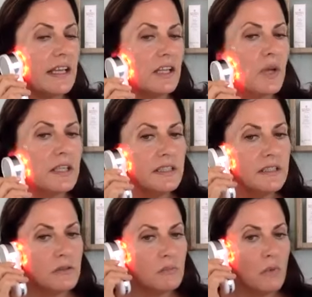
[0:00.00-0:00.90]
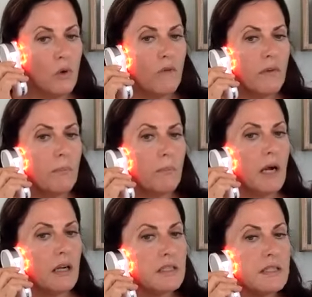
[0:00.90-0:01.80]
You get a little more of a
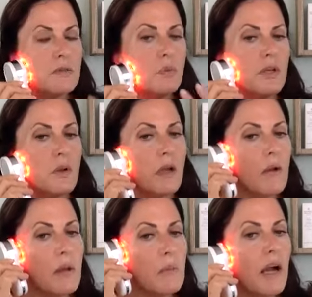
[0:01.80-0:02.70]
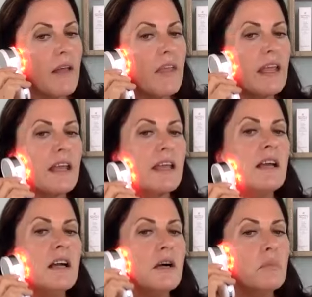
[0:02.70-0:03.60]
buzz when you're going by the ear,
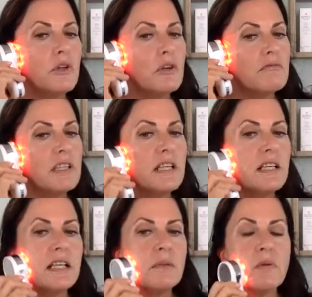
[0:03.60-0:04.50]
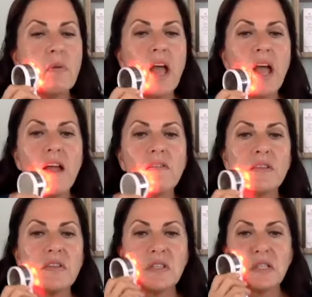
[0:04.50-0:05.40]
but you're really preparing
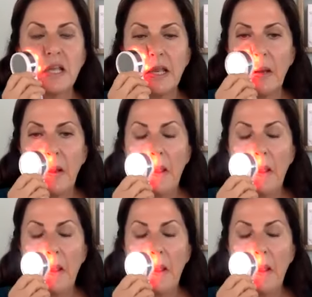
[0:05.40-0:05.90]
the skin